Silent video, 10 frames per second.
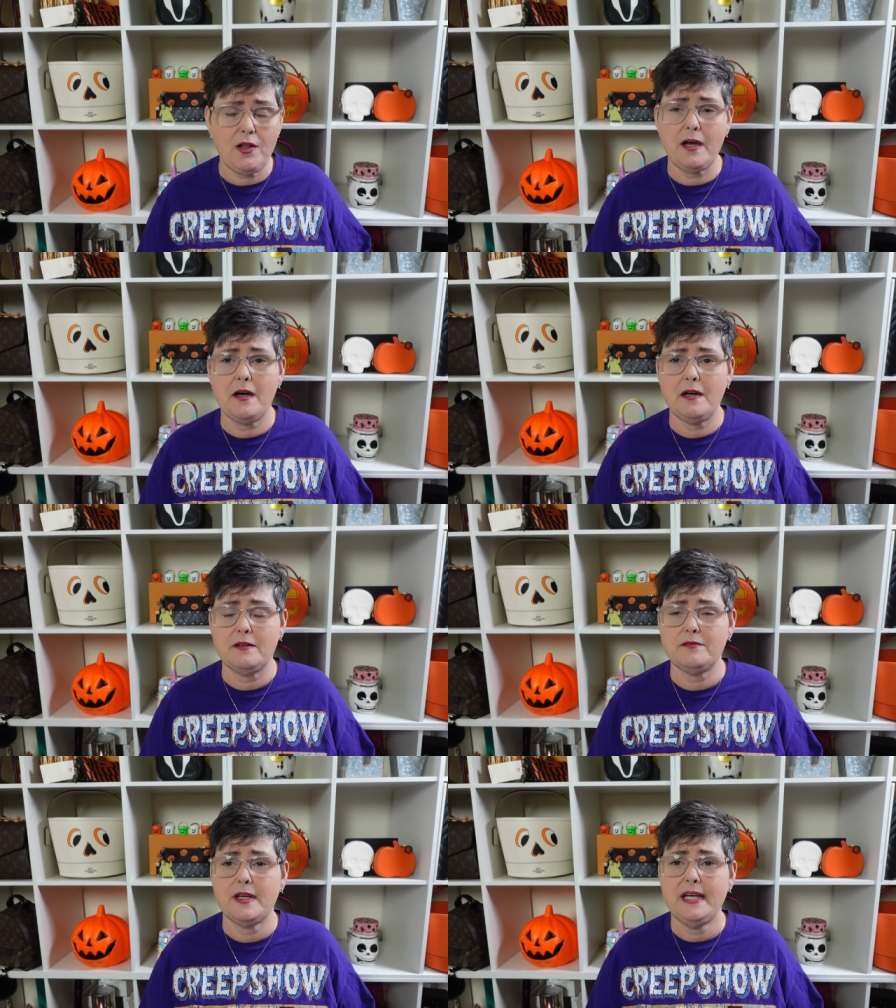
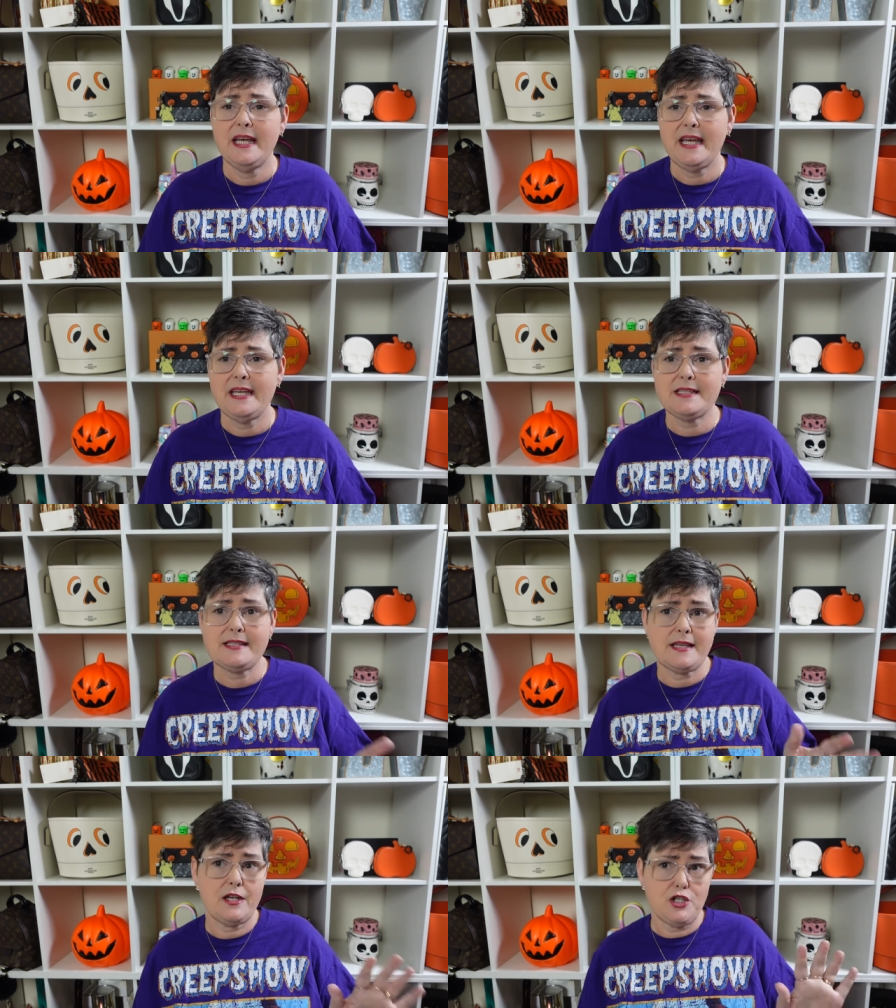of his
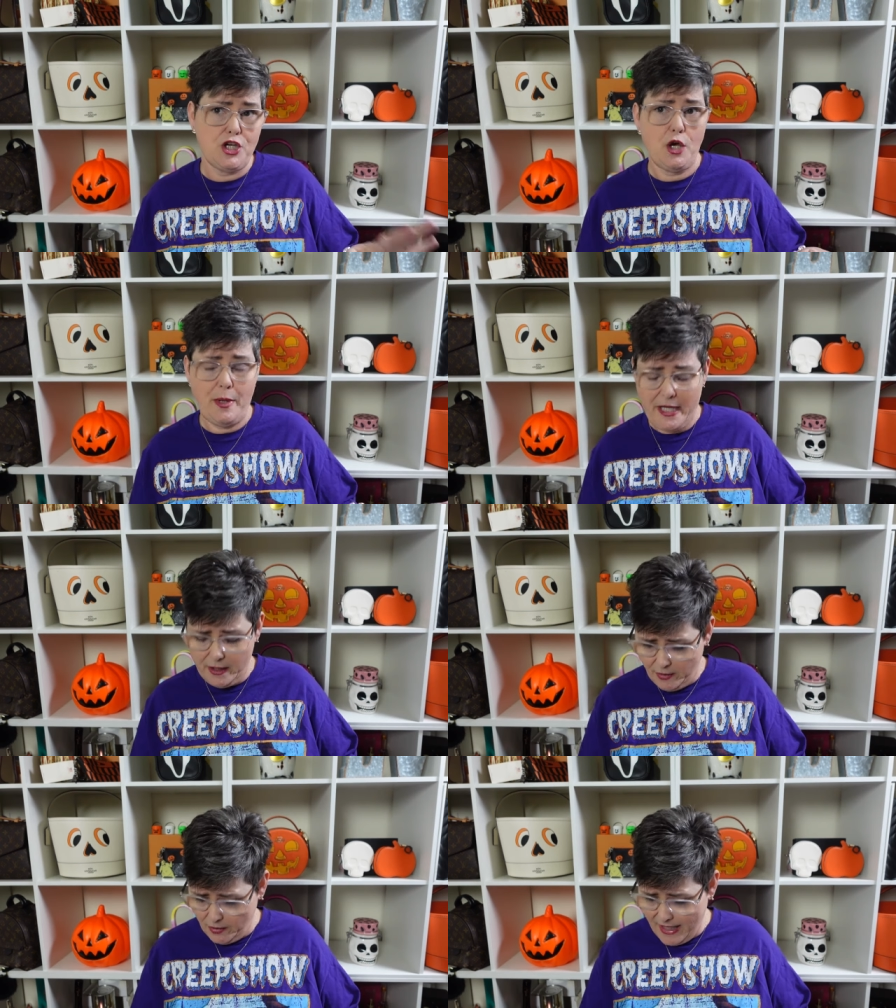son Joe
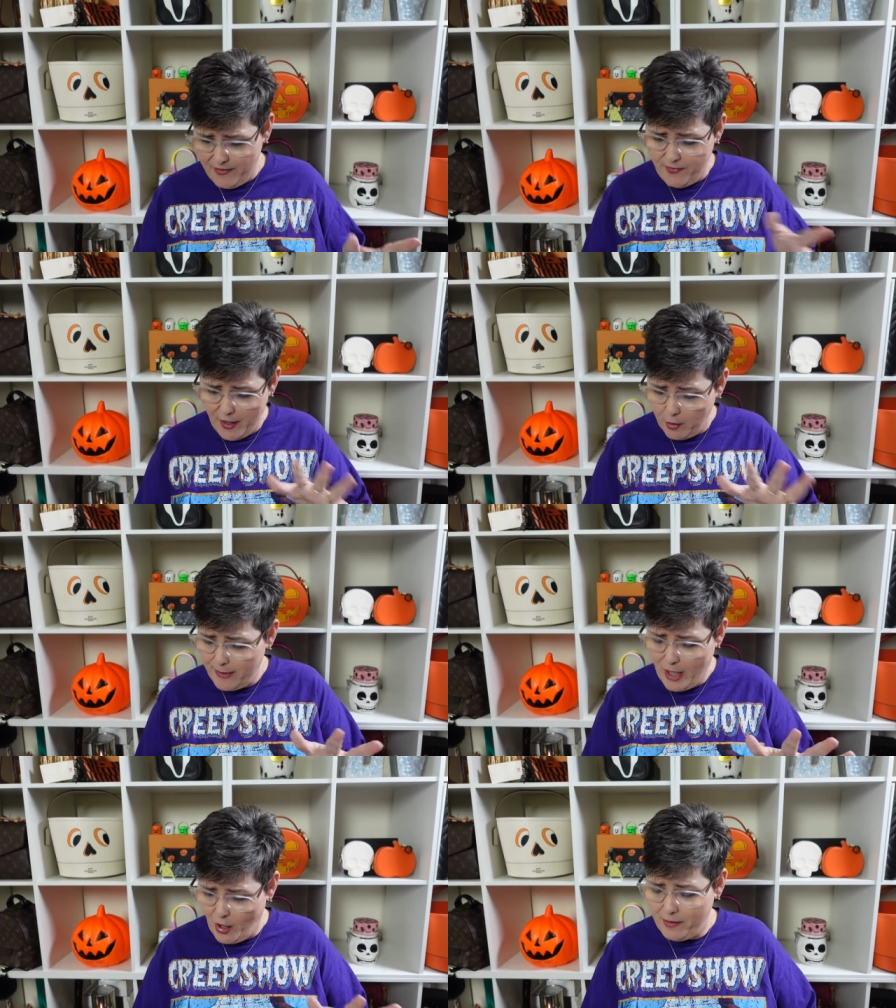Hill, and they'll
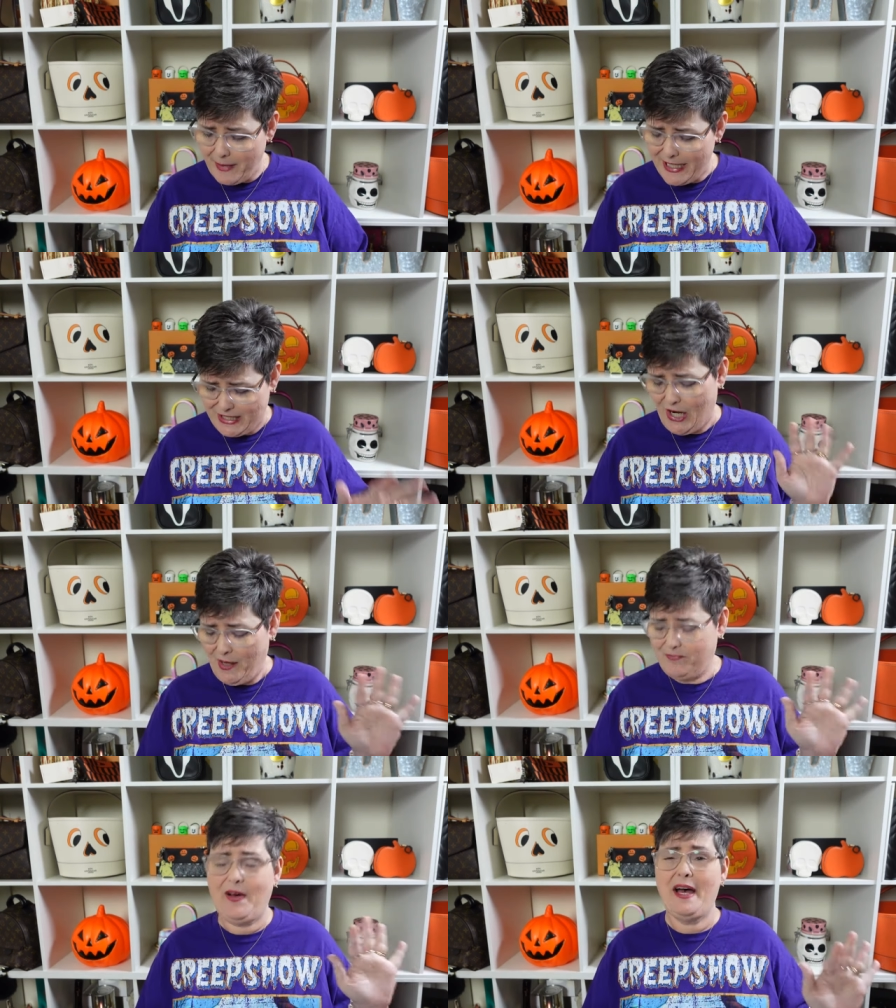be on my
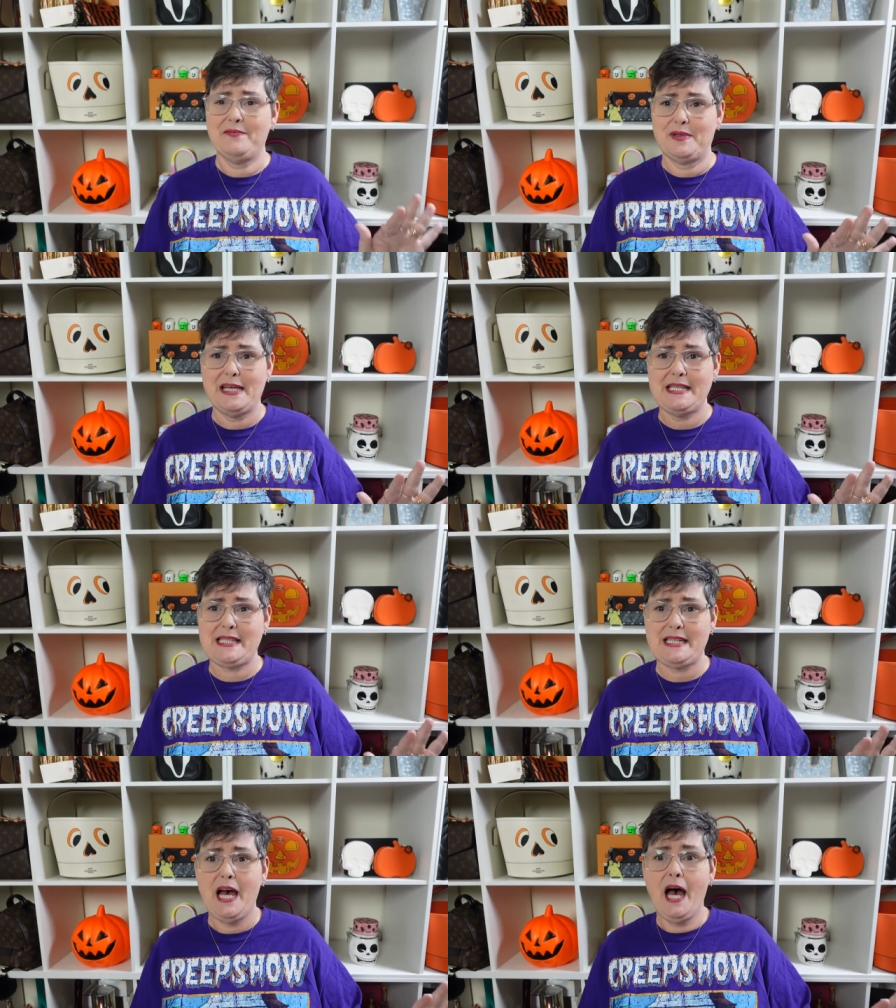top five
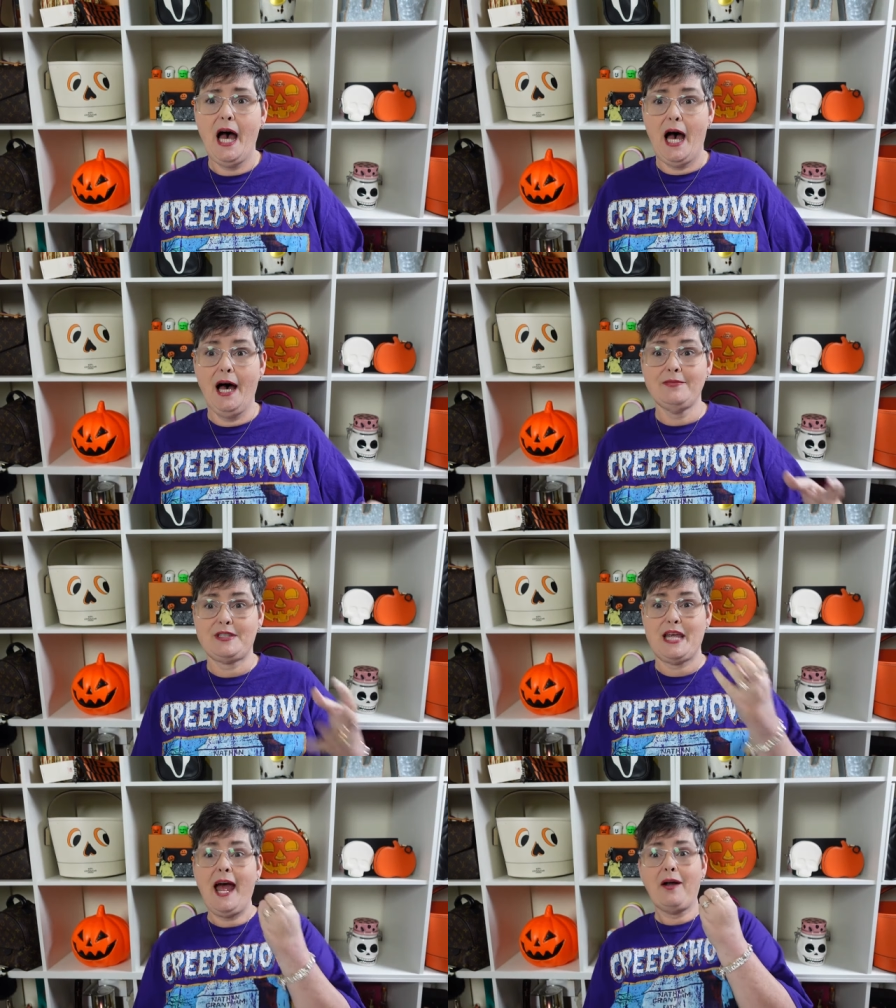list of
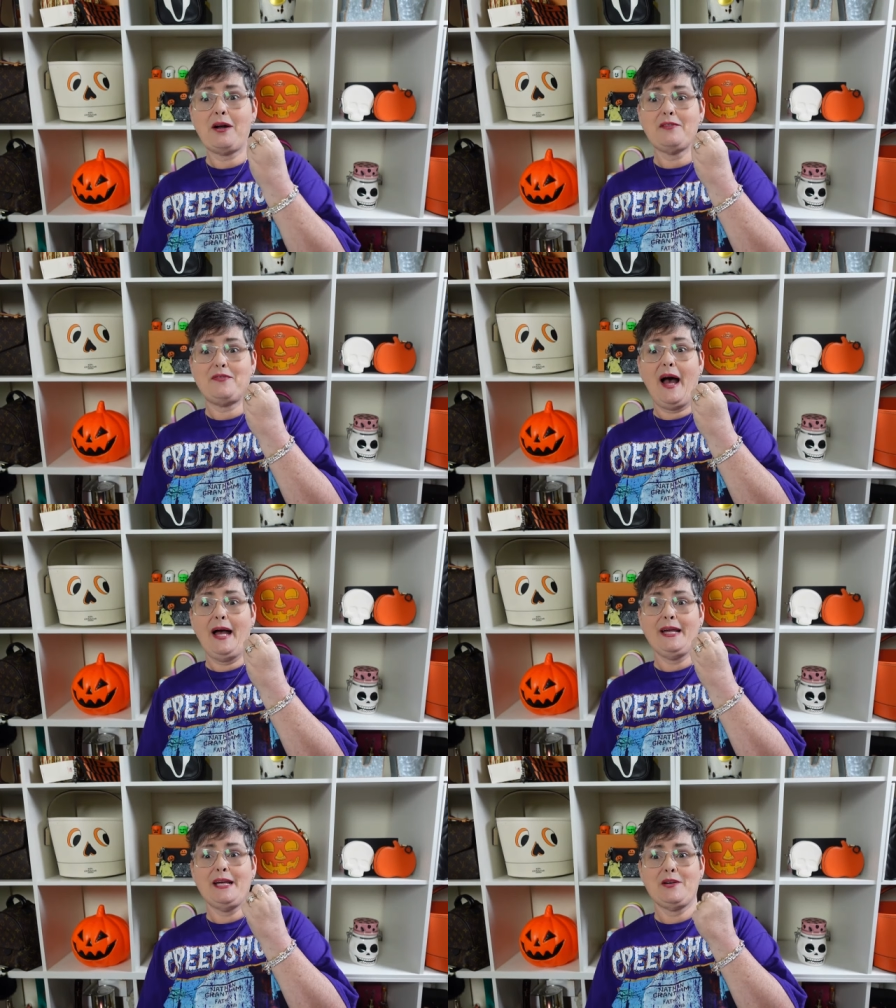
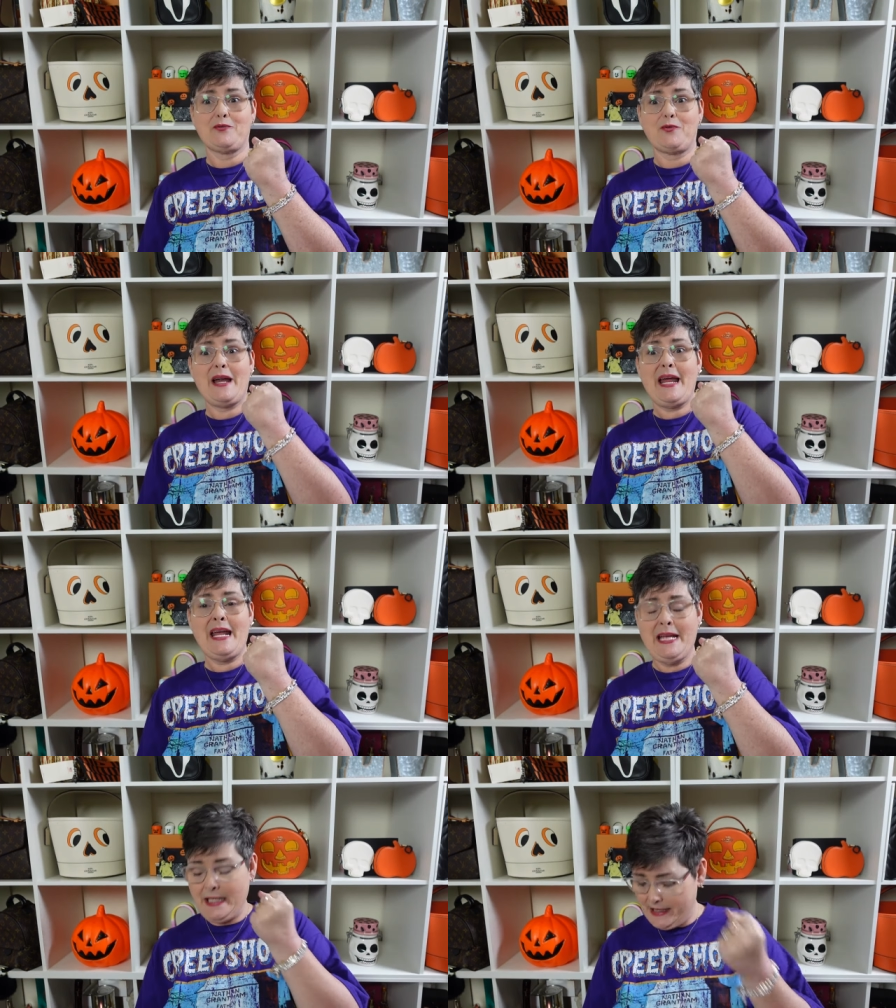terrifying
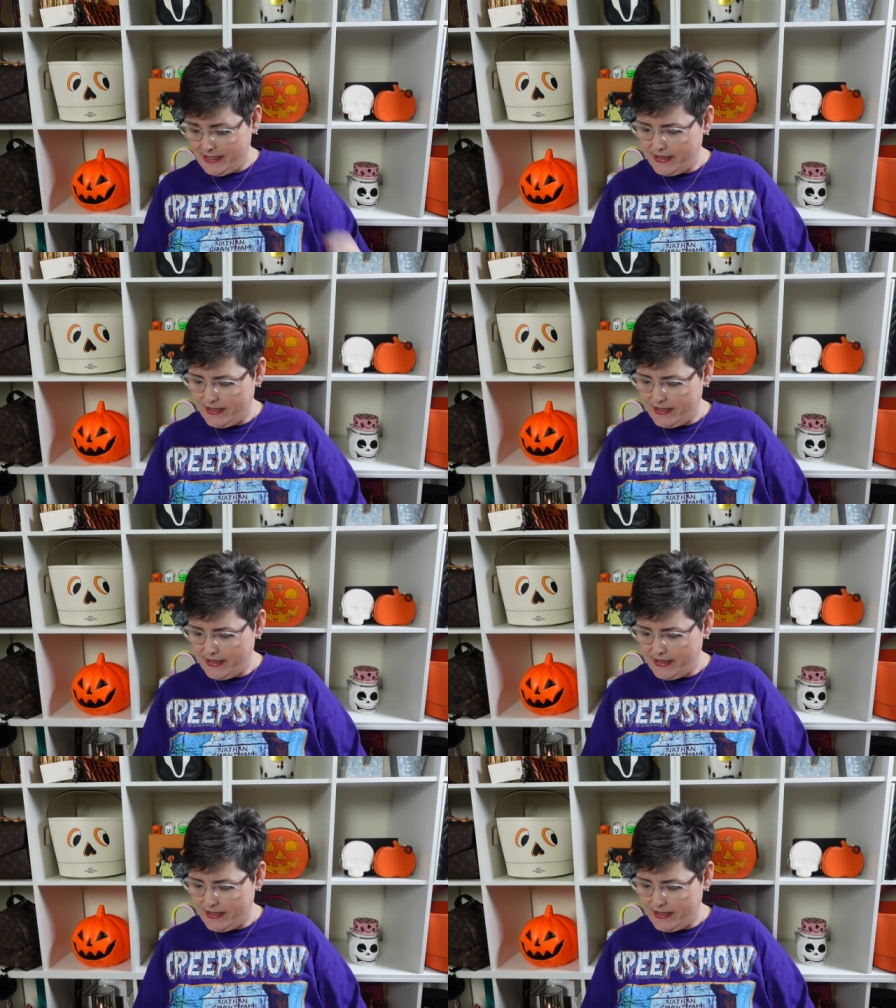reads.